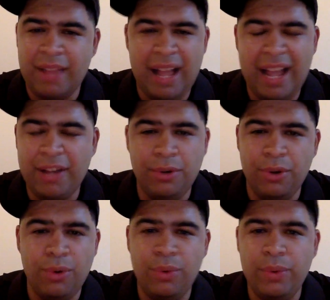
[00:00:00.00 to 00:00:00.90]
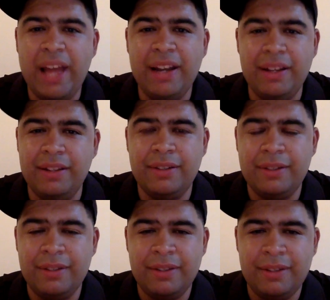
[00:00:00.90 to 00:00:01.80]
I don't know who that is.
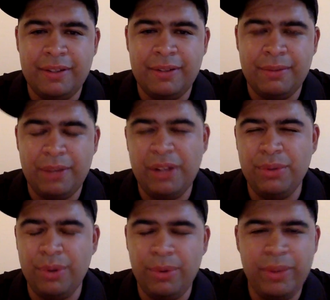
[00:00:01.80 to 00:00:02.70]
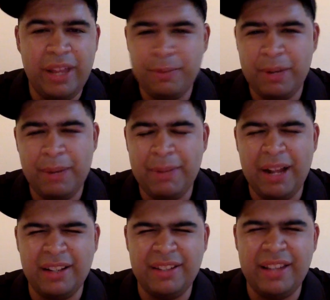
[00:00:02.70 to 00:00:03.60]
Well, I do know who that is, but I'm
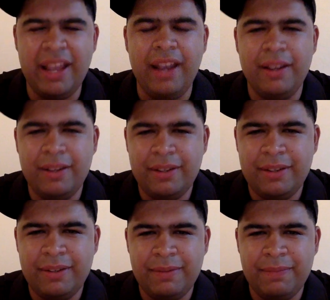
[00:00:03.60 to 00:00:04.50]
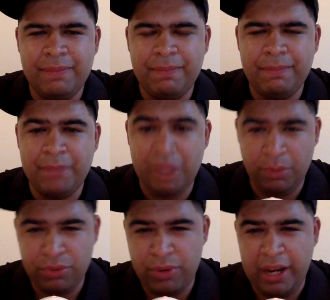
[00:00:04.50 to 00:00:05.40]
not going to say. He
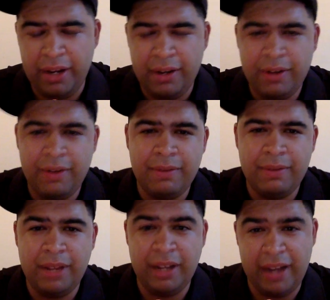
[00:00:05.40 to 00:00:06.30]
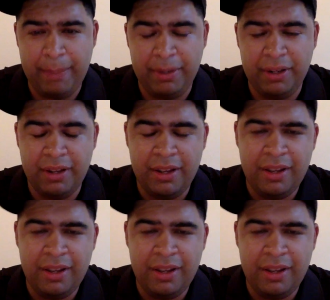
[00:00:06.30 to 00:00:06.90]
was right, and it happened.